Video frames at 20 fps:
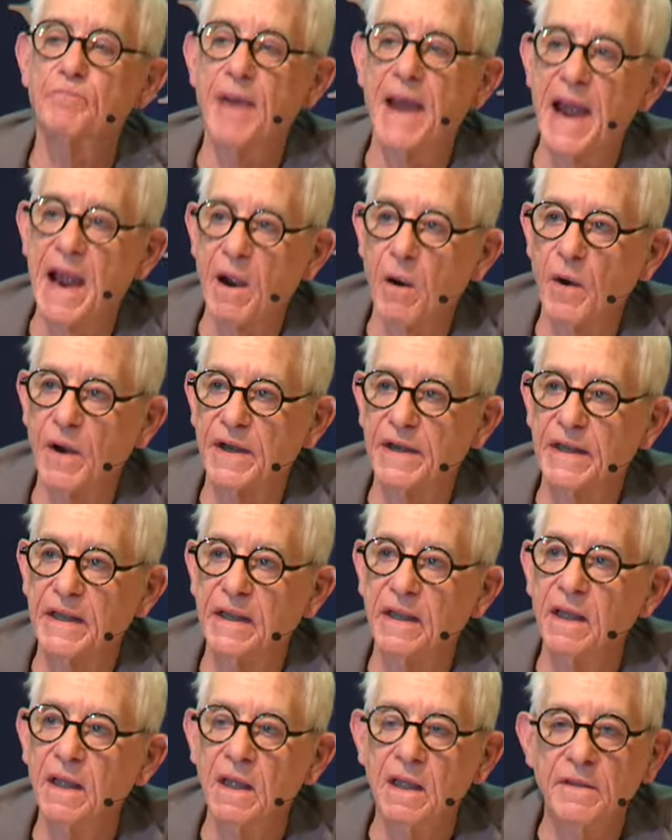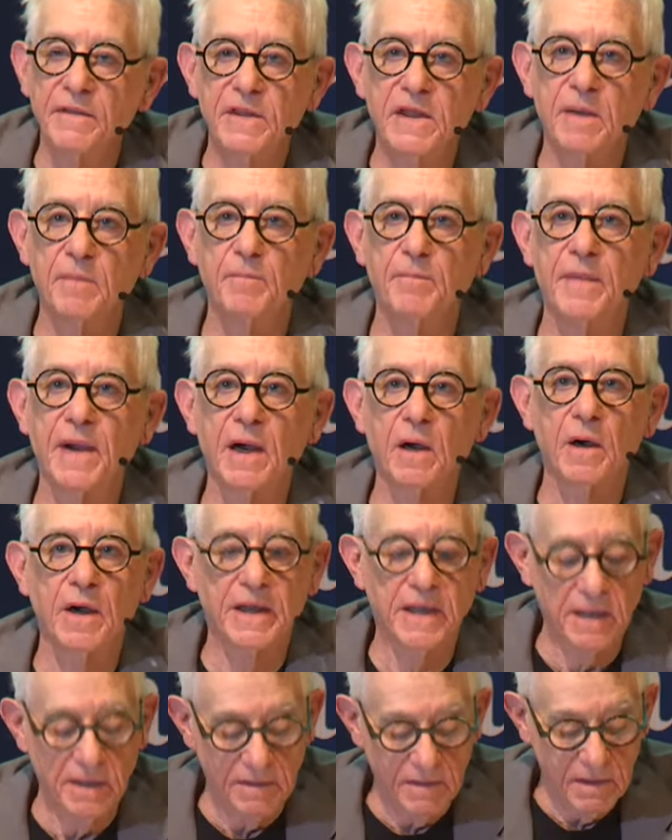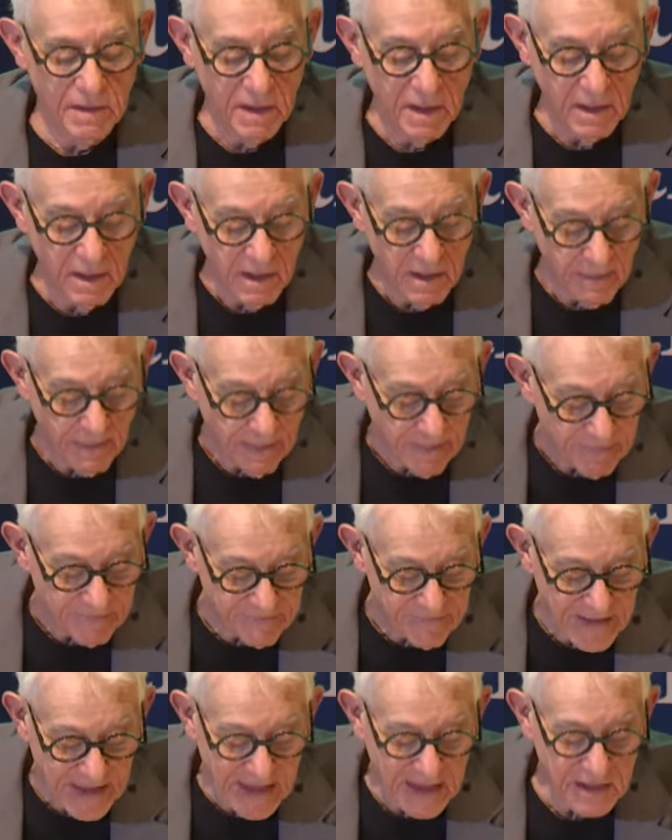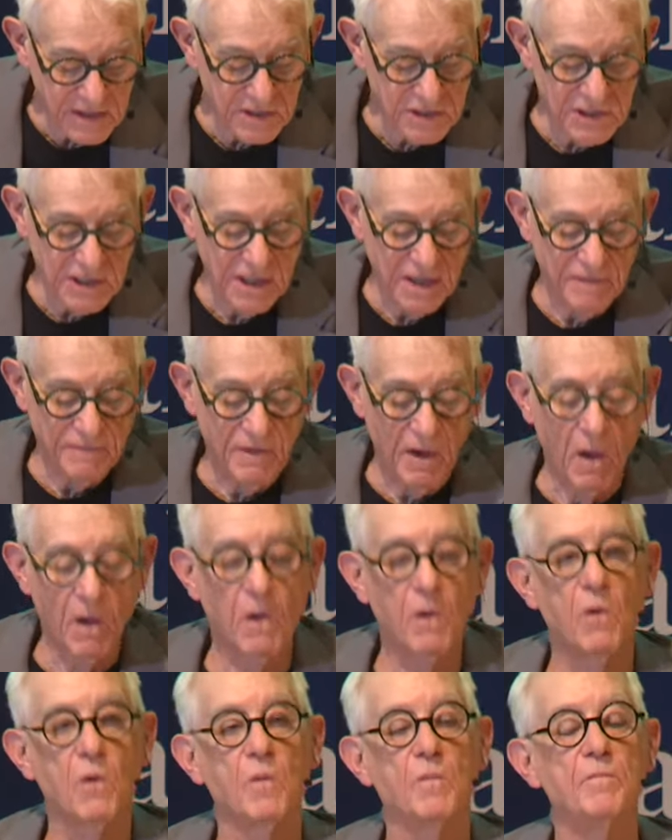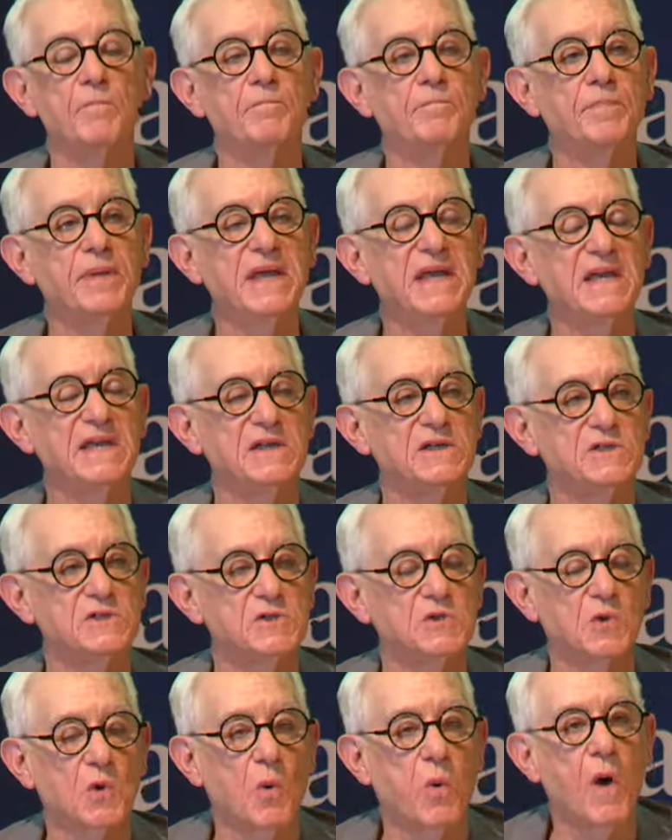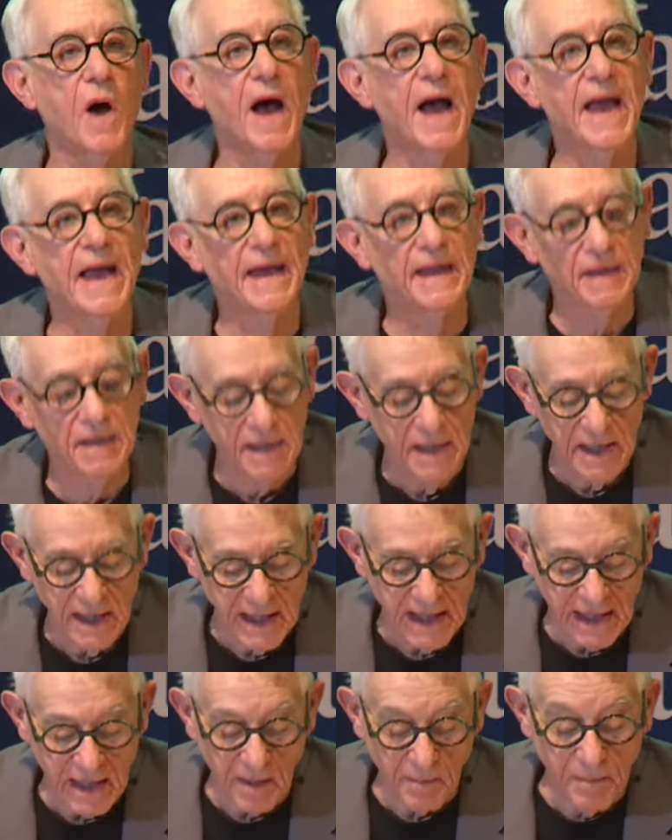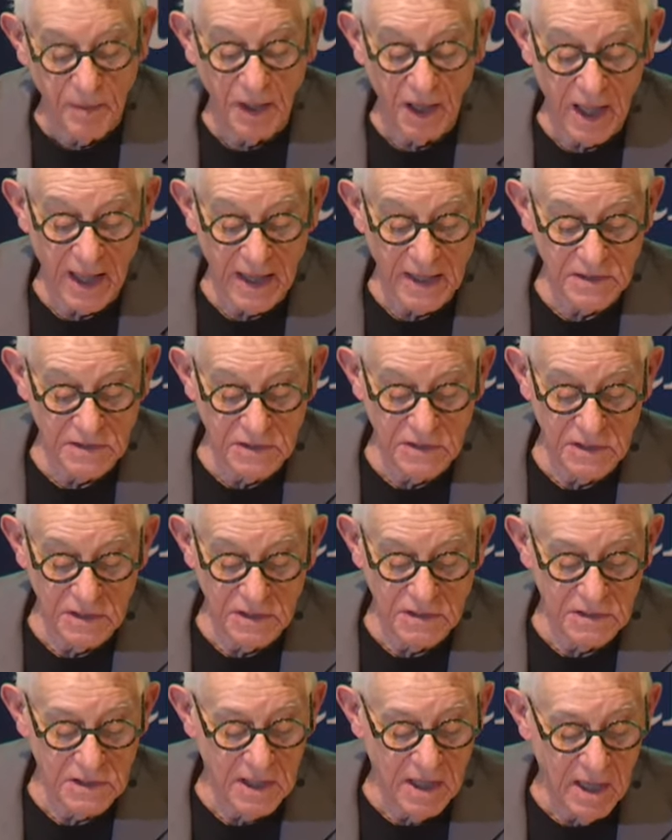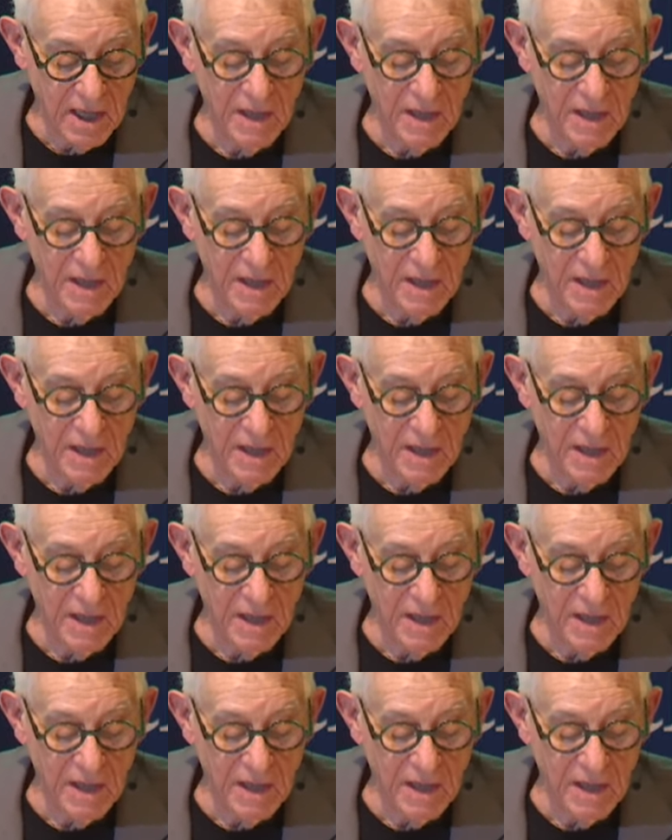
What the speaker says: parody the American fantasy of home, peace, quiet, and appliances,